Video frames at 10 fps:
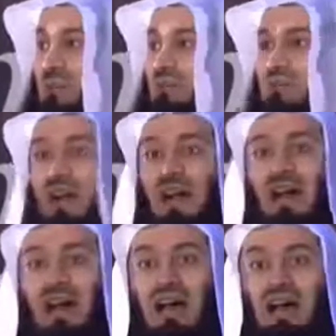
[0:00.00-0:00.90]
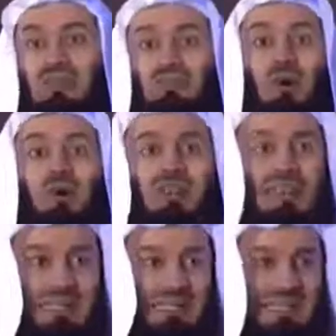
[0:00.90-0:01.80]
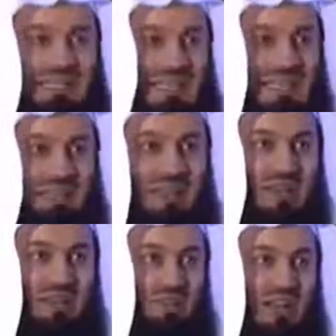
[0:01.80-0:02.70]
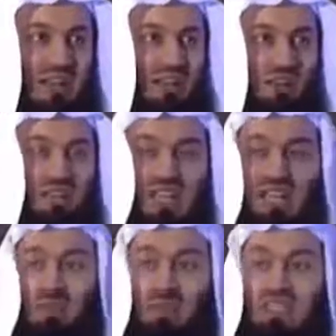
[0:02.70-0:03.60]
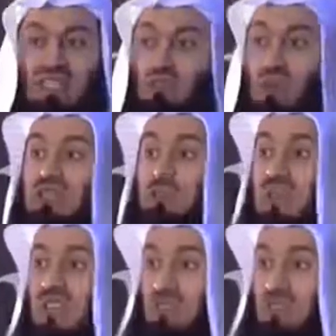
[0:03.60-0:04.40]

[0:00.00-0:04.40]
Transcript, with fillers: up far taller than us. May Allah subhanahu wa ta'ala bless us. What a big